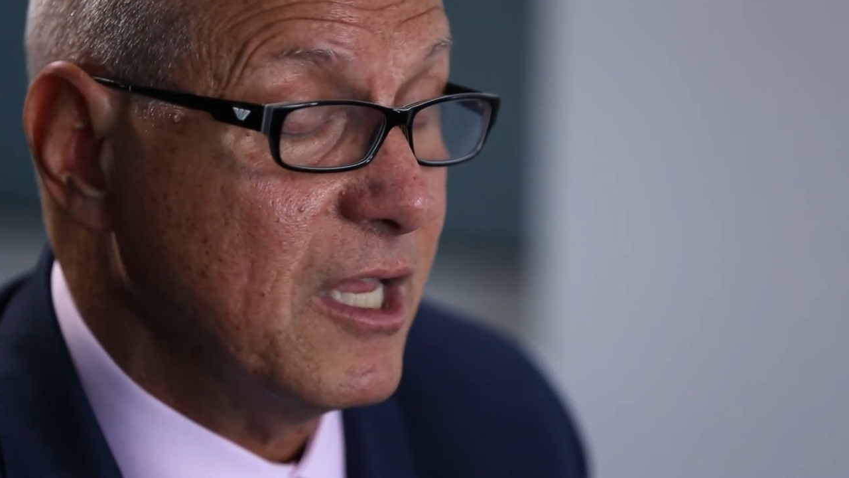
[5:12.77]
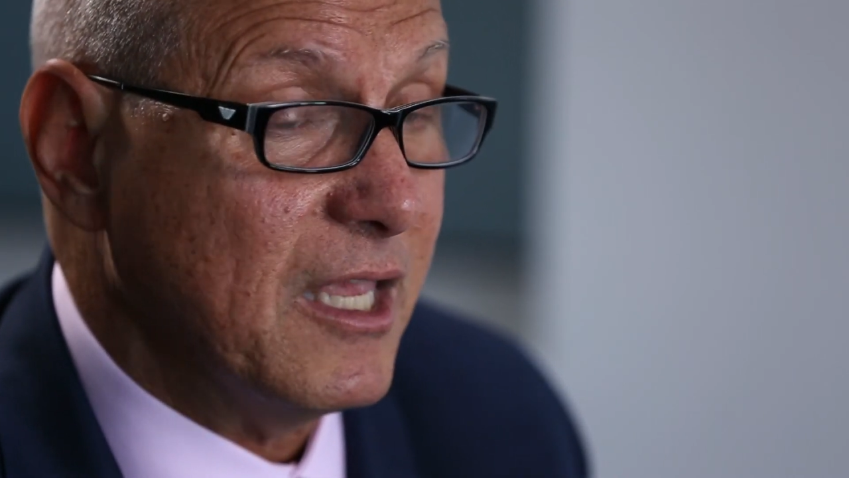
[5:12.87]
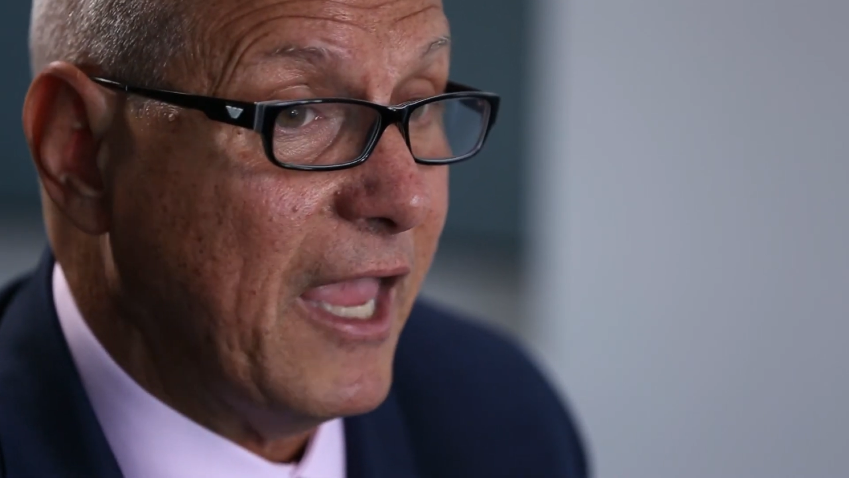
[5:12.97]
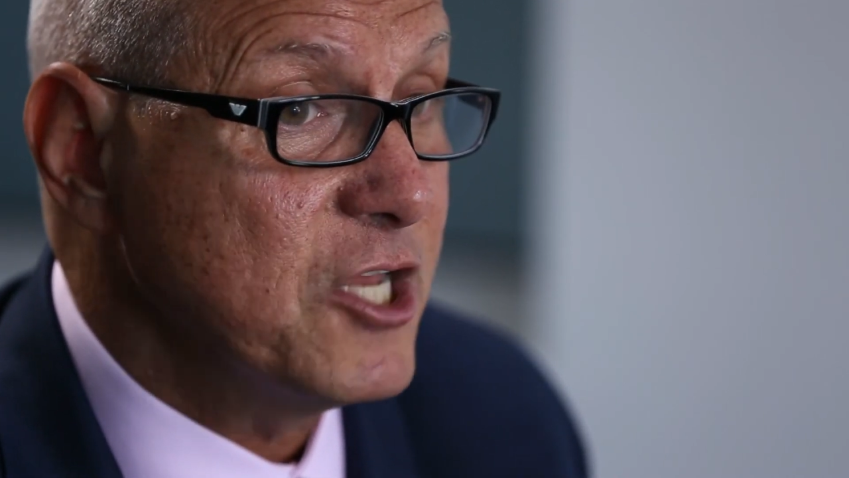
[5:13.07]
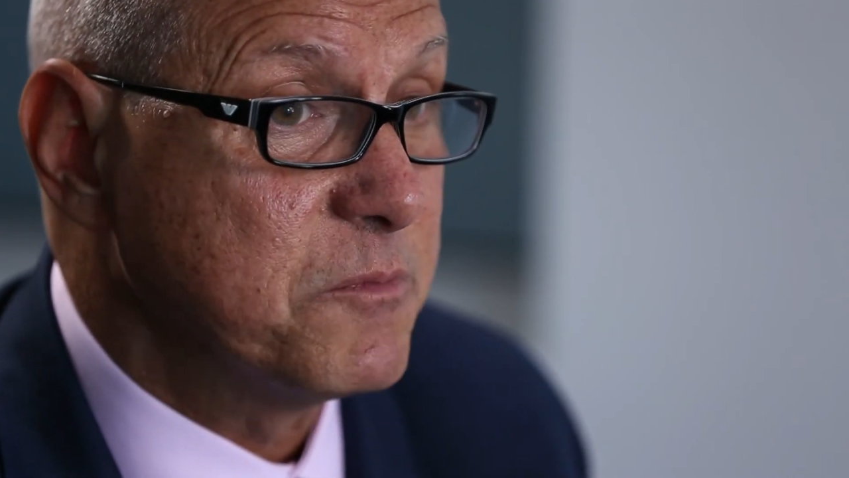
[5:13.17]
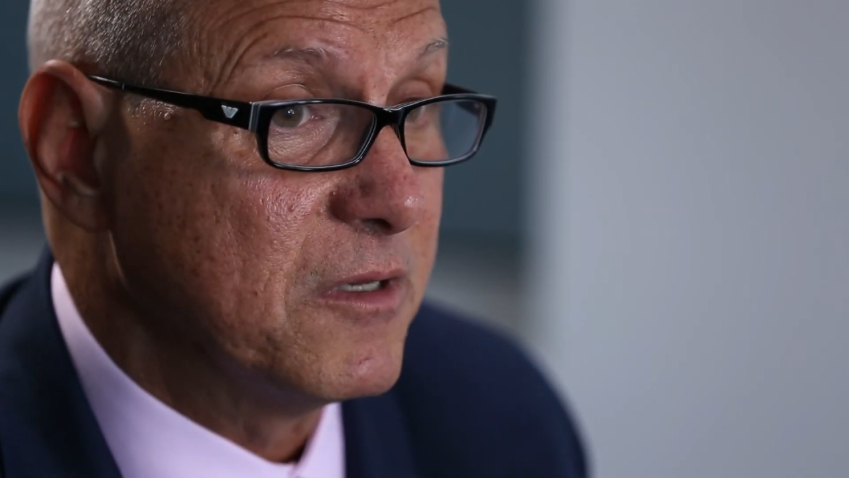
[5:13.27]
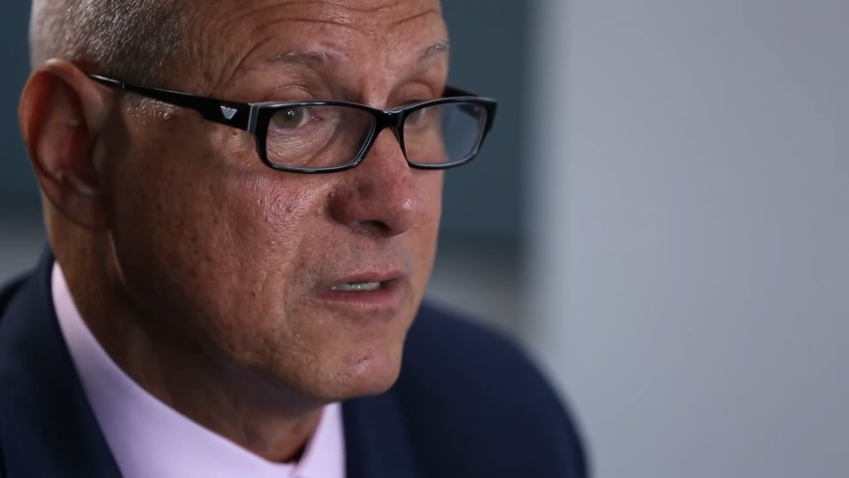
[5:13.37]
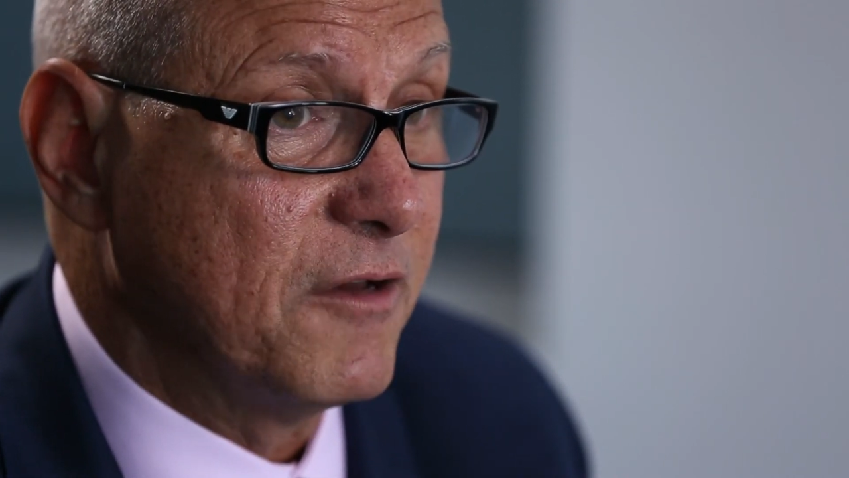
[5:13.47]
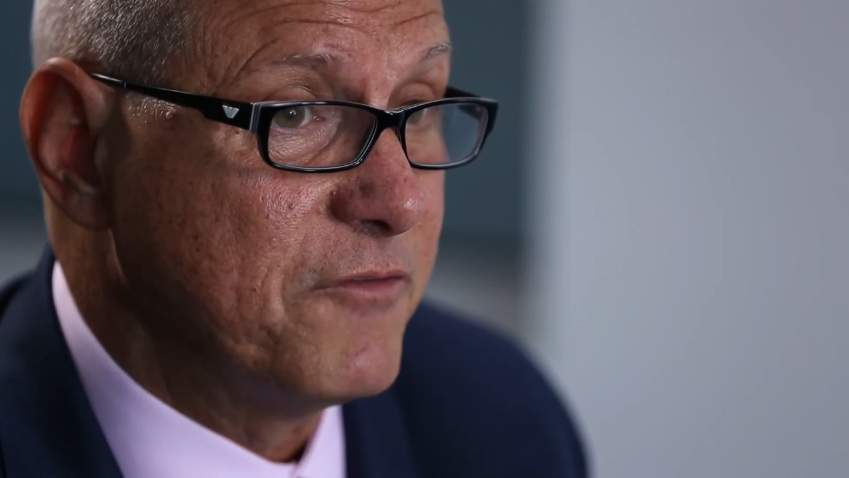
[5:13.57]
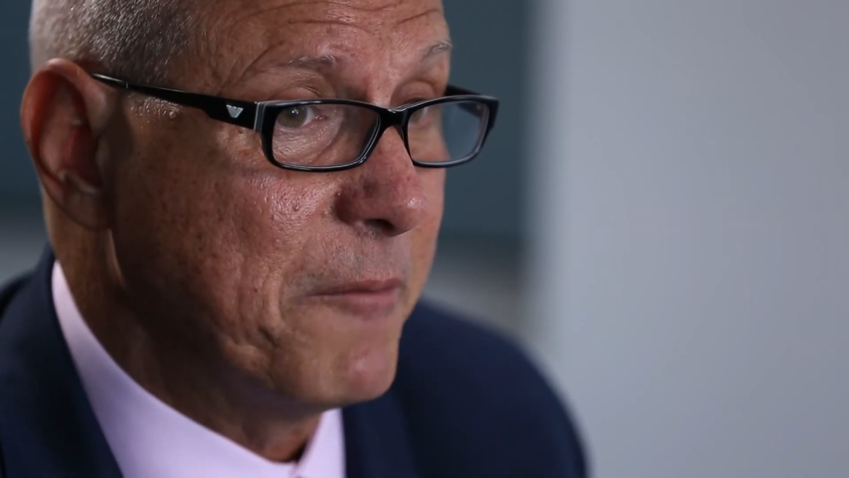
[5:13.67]
engagement
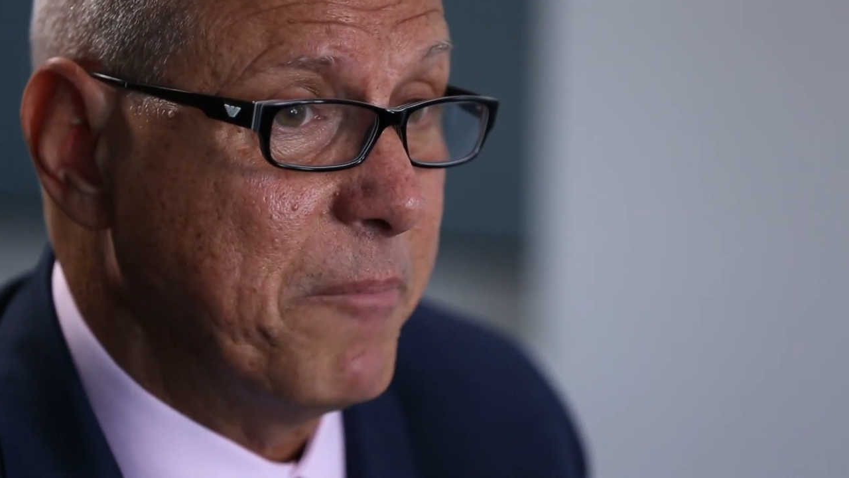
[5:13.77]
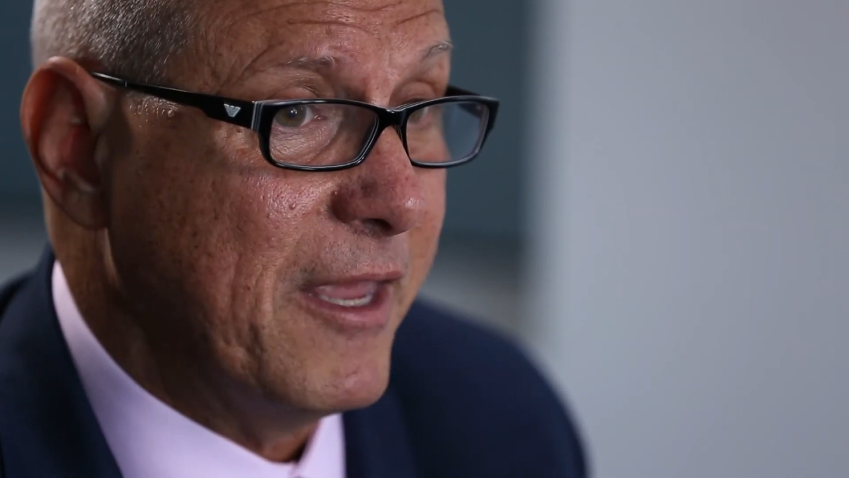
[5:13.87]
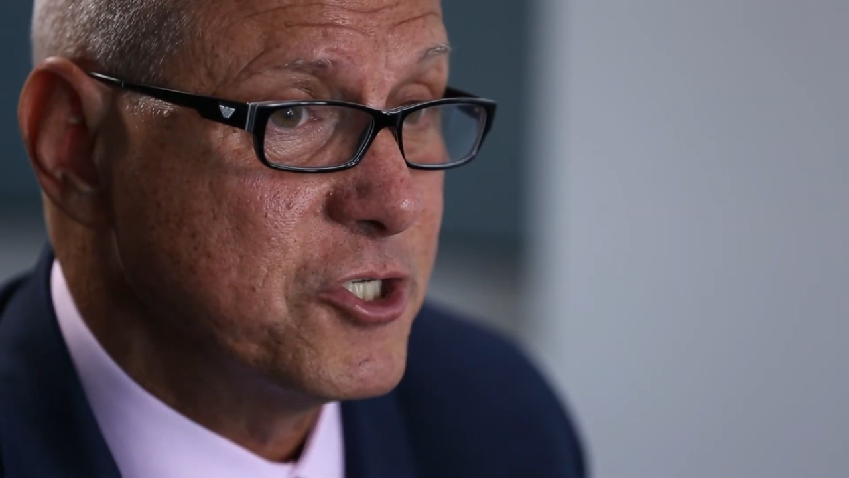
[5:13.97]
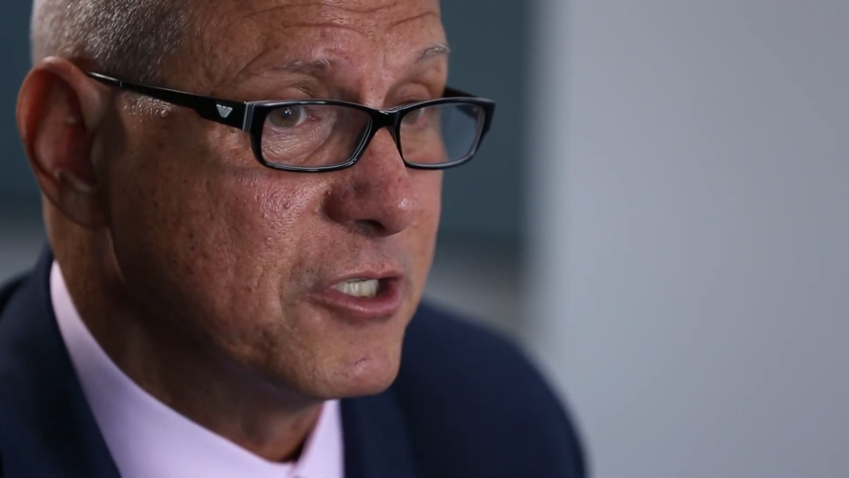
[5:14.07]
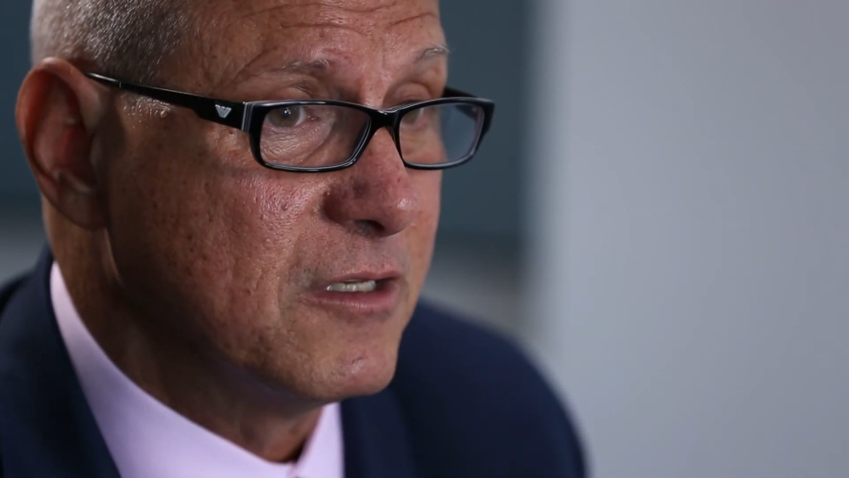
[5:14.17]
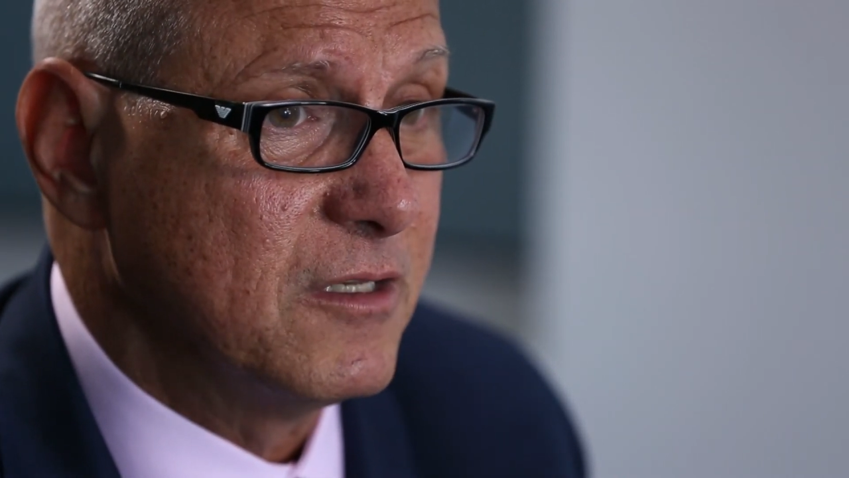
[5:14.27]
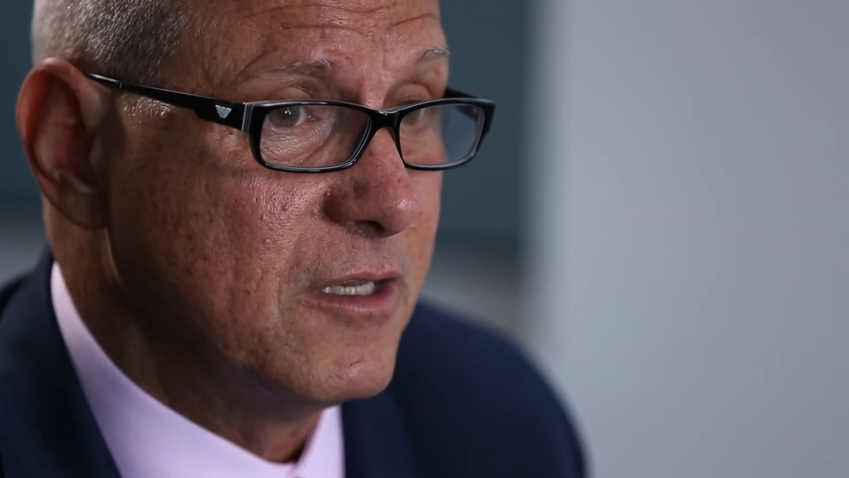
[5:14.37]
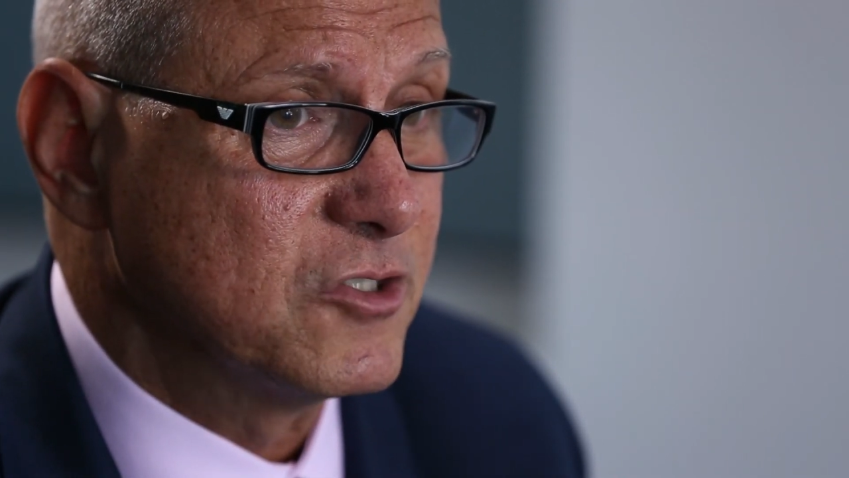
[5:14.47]
of that patient